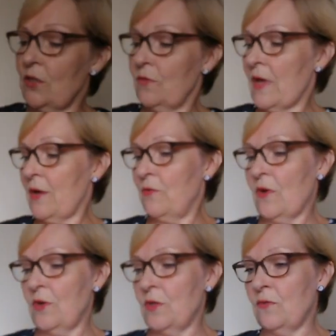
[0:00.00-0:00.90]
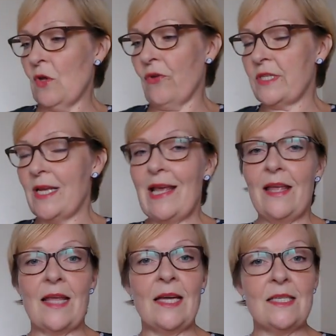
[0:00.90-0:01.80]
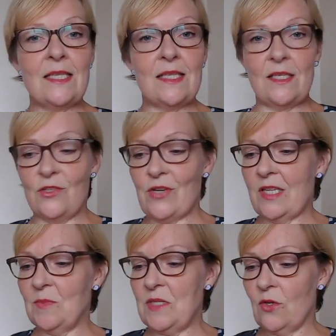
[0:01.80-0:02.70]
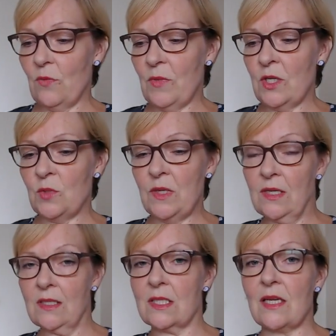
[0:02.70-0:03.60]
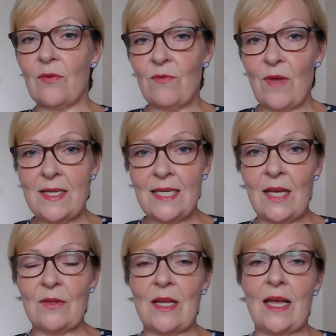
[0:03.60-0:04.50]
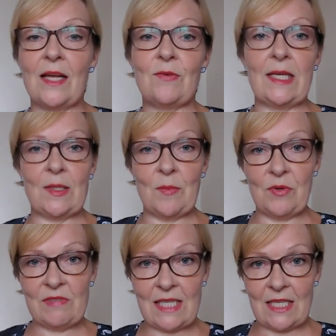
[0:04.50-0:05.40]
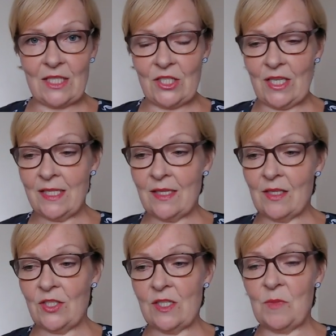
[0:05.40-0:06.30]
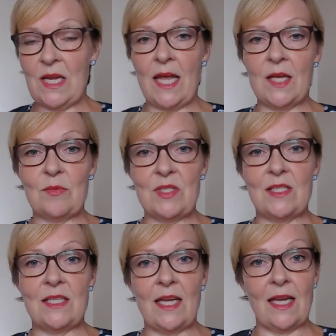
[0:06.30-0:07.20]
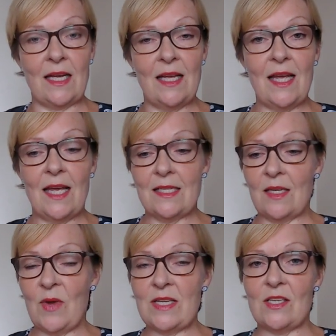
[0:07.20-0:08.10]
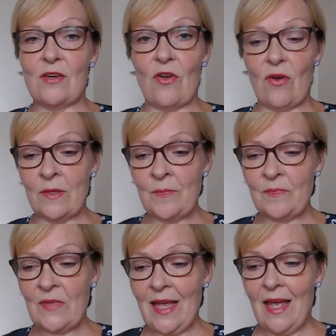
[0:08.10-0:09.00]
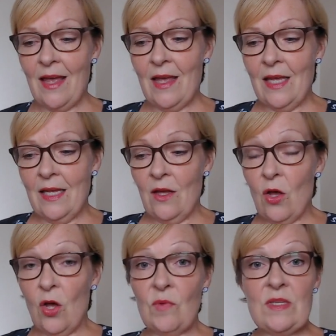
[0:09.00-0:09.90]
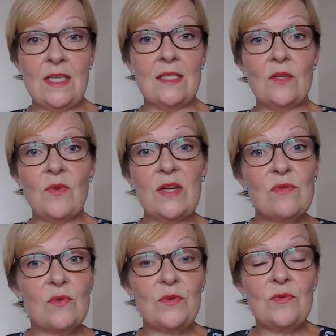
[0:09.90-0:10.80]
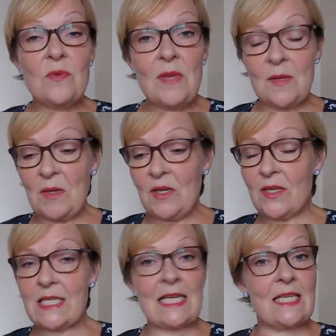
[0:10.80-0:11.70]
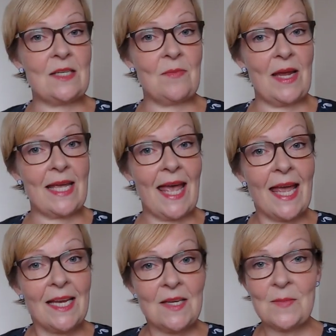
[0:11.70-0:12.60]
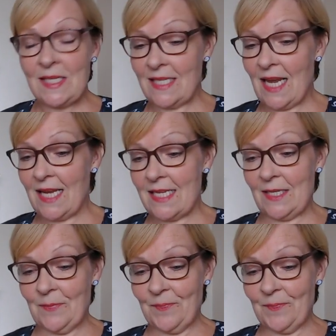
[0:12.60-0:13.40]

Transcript: how far you've got. That didn't interest me so much, but finding out they had right number of stitches and just being able to tick as I went along obviously is the way forward for me because I didn't make any mistakes.